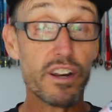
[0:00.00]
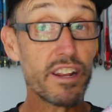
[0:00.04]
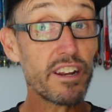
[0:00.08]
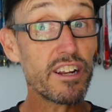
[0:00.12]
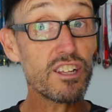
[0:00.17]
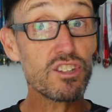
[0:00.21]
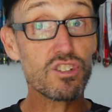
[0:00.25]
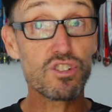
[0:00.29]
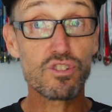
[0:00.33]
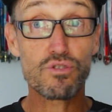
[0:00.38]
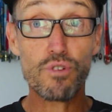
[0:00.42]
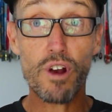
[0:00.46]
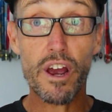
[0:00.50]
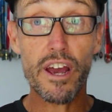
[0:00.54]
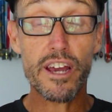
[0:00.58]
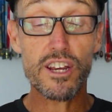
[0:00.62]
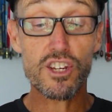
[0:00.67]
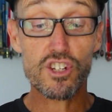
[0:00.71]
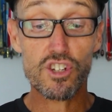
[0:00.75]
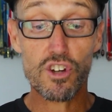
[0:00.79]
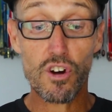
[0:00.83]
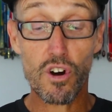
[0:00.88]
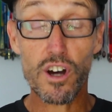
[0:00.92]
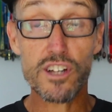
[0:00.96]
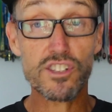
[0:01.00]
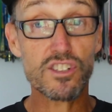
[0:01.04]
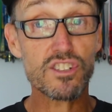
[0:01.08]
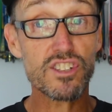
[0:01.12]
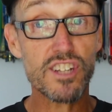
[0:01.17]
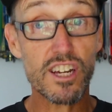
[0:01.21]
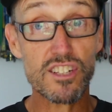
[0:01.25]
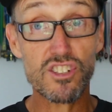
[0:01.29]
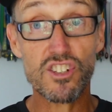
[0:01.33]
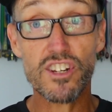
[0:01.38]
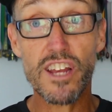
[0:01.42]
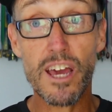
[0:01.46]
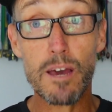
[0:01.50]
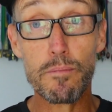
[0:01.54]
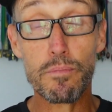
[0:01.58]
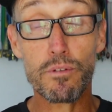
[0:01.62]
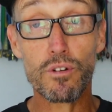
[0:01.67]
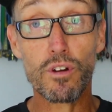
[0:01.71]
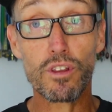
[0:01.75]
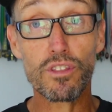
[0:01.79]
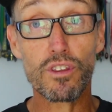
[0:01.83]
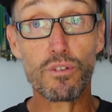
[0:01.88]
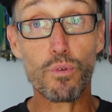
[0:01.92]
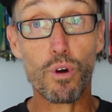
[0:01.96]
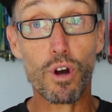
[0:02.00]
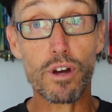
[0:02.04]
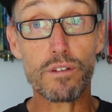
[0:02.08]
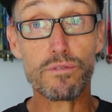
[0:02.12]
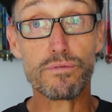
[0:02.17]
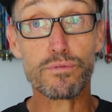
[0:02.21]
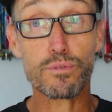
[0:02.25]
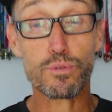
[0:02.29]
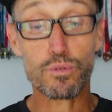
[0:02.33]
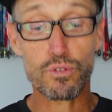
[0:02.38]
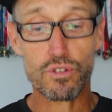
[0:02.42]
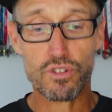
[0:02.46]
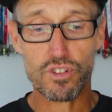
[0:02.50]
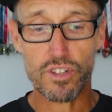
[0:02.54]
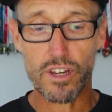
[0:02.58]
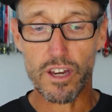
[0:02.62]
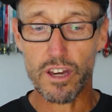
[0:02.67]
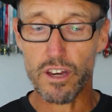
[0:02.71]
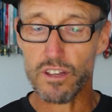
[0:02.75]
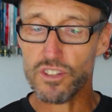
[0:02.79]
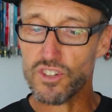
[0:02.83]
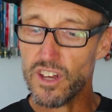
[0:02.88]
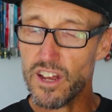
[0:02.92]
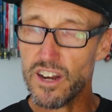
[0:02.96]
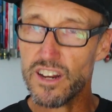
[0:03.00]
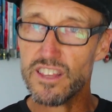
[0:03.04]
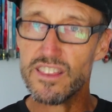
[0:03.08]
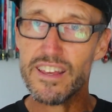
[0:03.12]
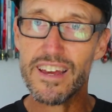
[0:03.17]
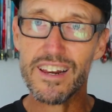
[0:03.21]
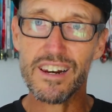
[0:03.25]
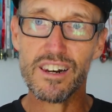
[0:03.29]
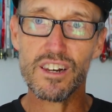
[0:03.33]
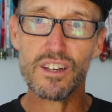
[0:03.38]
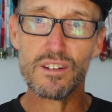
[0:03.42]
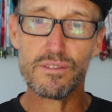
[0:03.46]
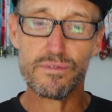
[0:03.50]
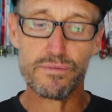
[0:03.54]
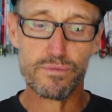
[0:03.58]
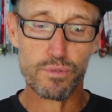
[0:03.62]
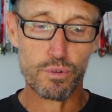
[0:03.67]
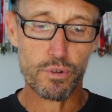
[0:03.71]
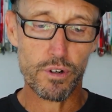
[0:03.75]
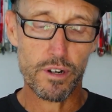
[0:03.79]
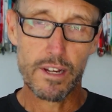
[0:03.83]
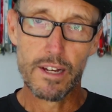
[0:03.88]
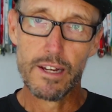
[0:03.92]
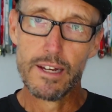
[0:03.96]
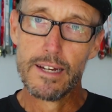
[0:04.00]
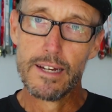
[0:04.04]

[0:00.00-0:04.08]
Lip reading: And it's strange, guys, it doesn't happen on the right foot, so it's only that left foot.